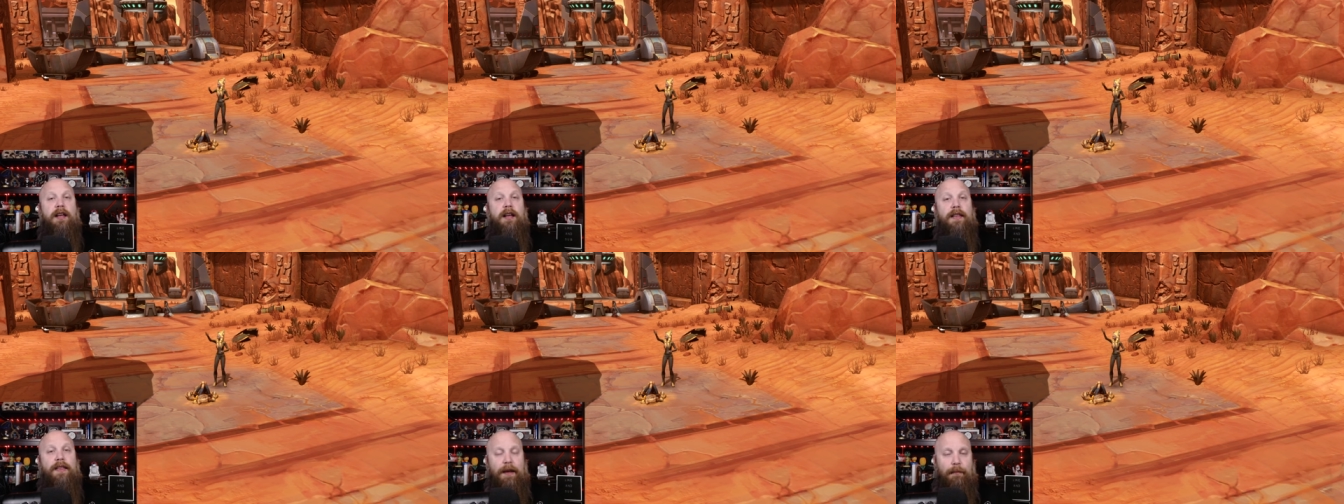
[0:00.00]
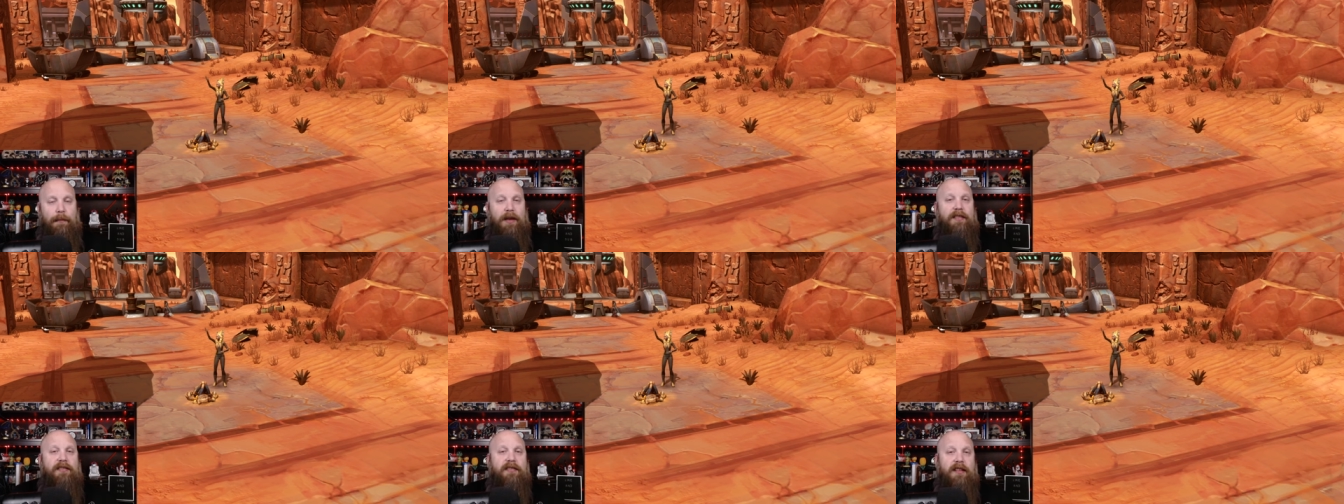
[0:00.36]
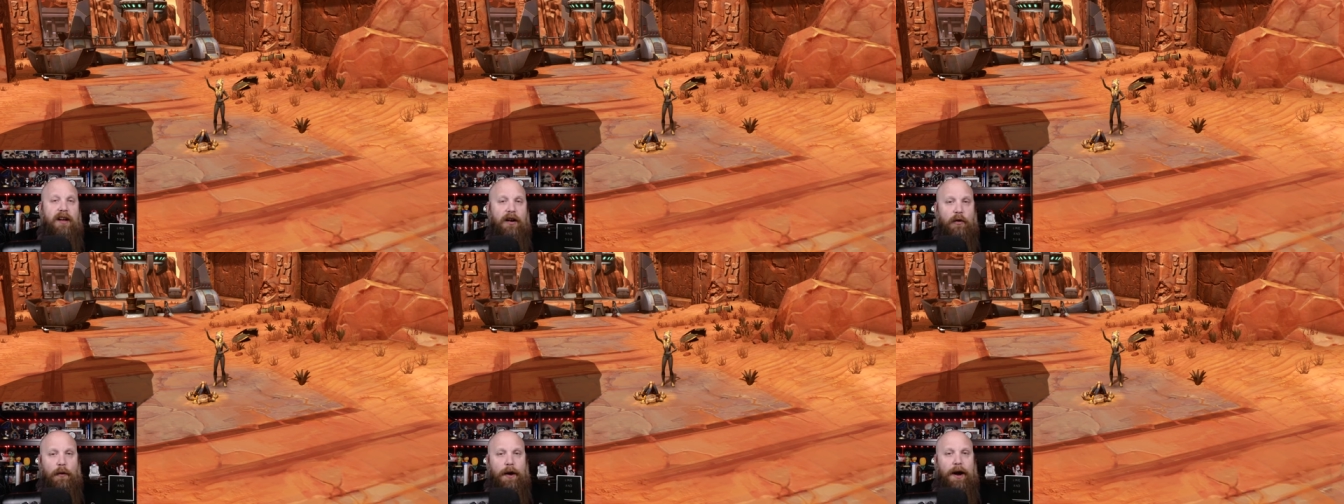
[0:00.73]
They missed
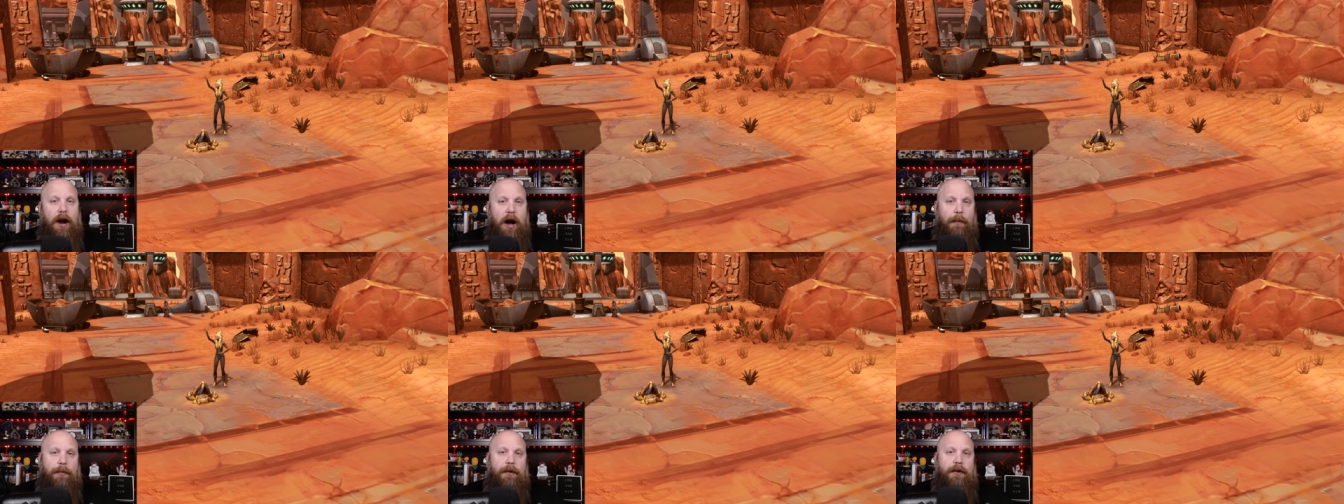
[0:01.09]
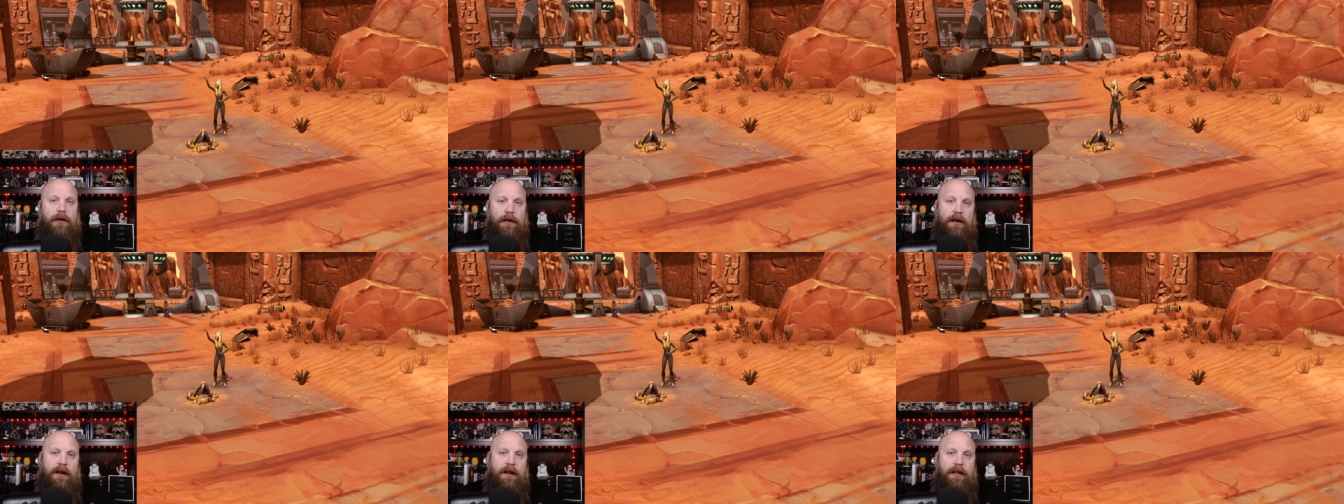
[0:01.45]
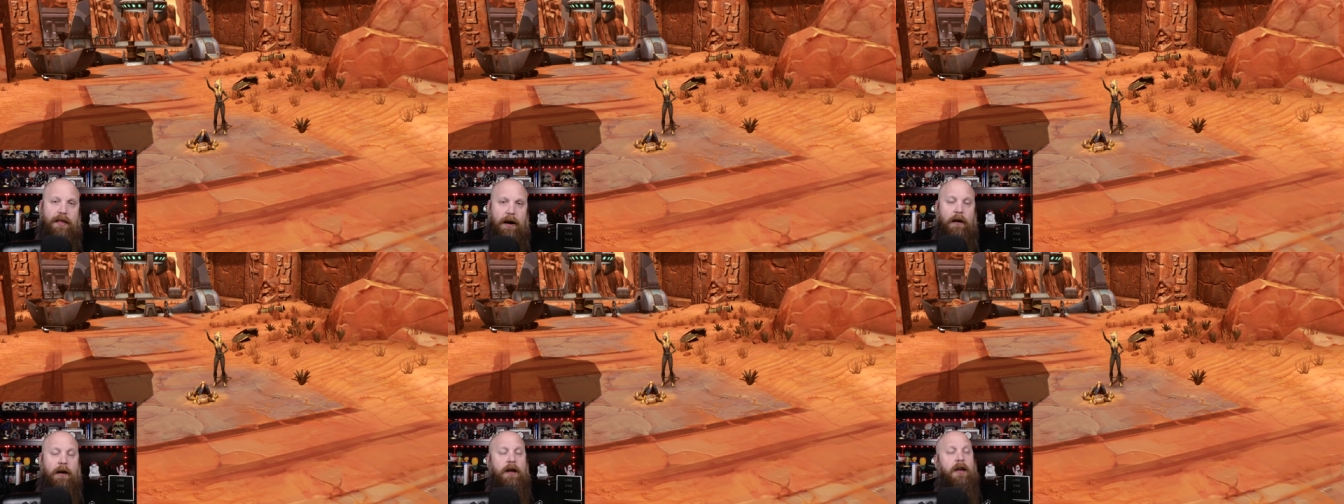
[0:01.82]
a great opportunity
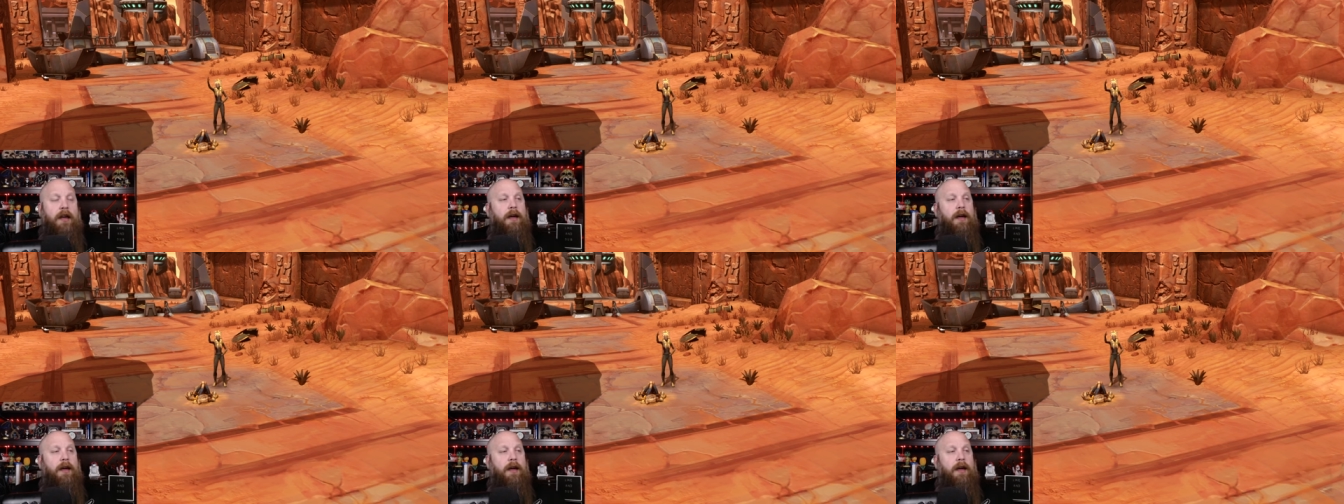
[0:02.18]
there.